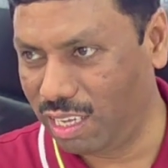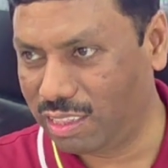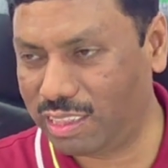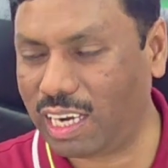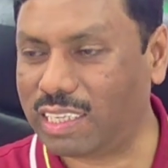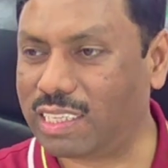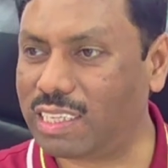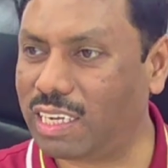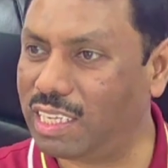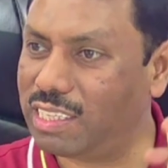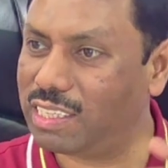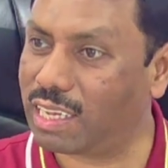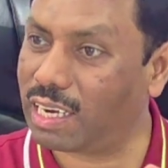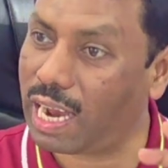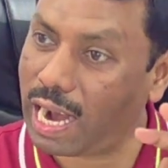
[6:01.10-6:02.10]
That's the
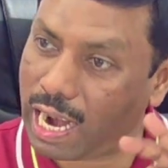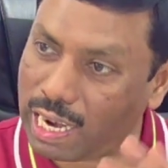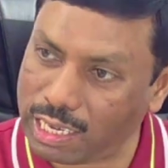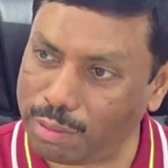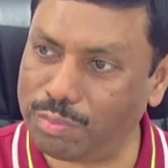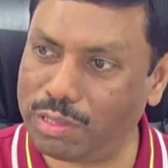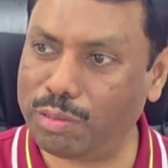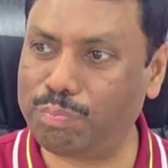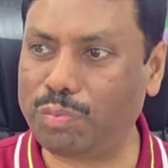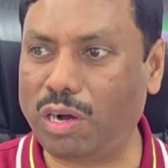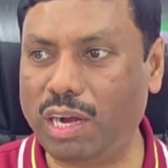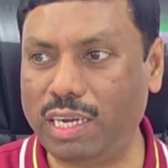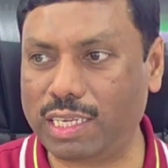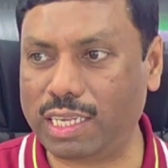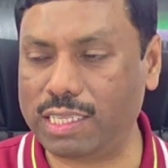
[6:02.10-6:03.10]
reason. Add up the
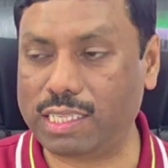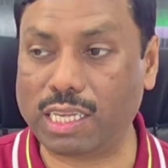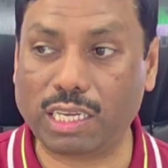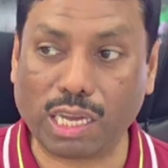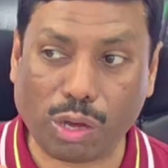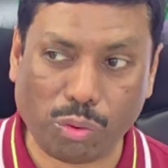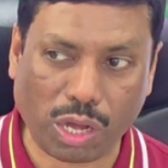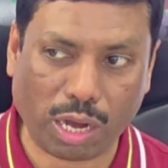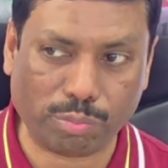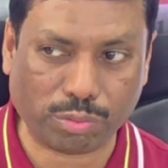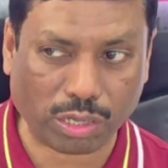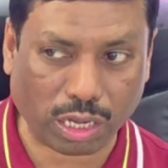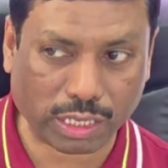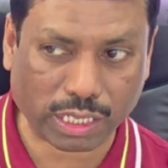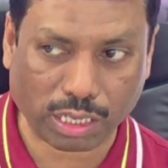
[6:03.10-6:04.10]
point as a, now I am
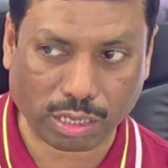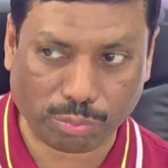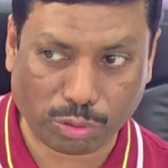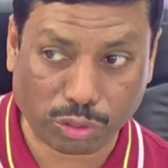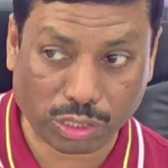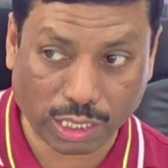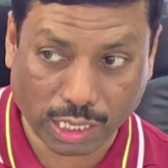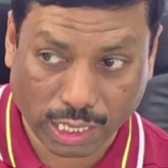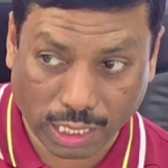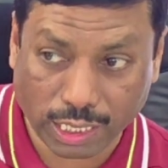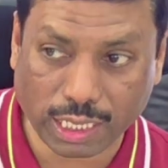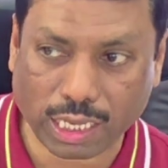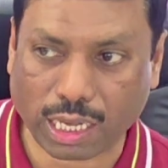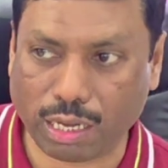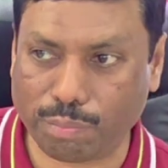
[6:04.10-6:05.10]
talking about the
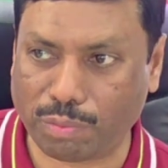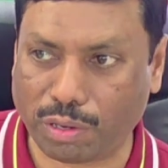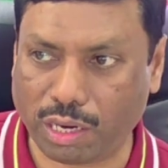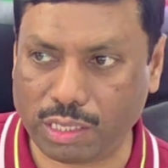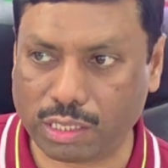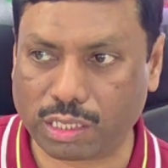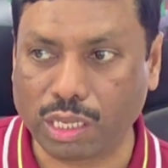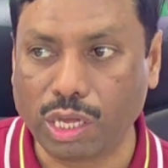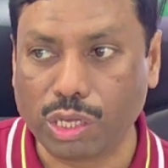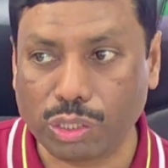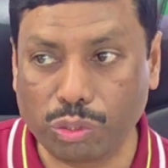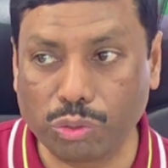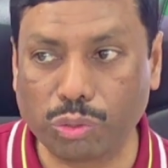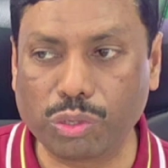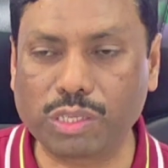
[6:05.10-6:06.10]
clinical points.
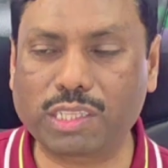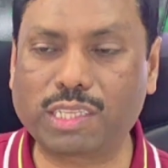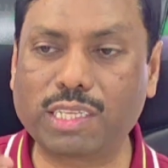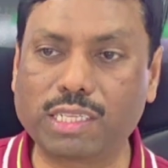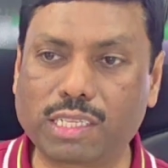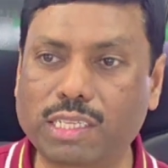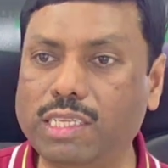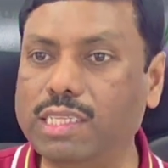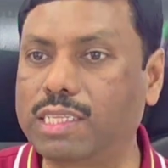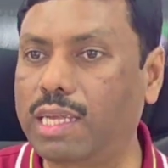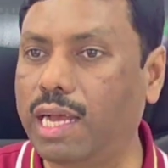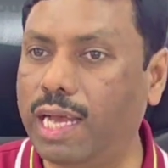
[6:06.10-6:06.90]
Use this is the